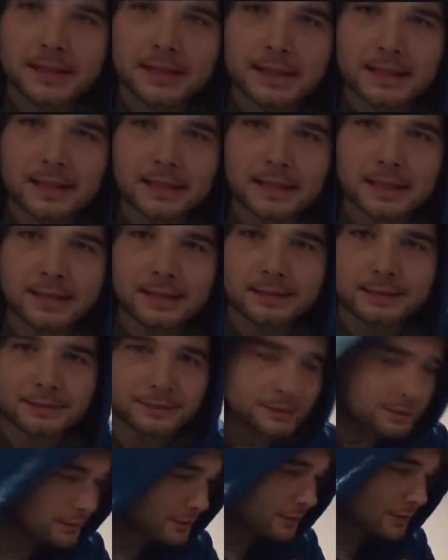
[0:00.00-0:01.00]
Uh,
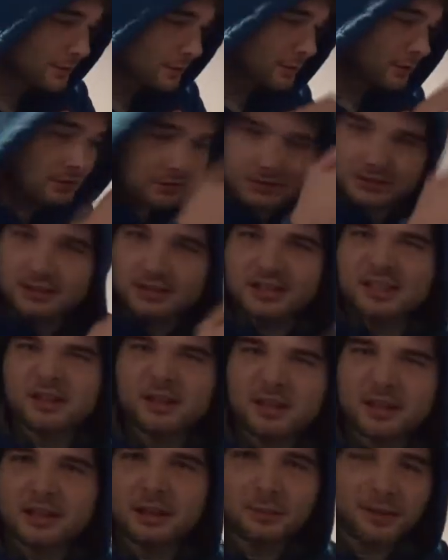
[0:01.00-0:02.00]
l
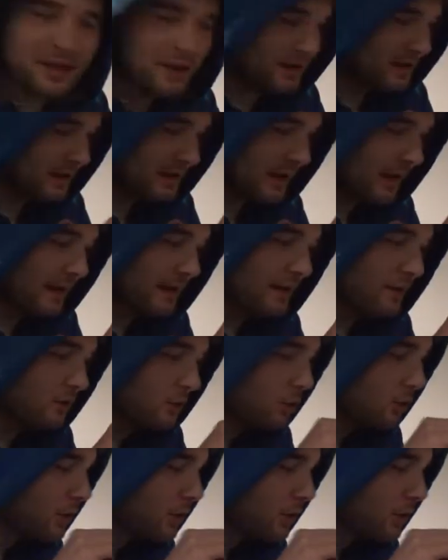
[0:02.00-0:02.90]
let me get it out of here.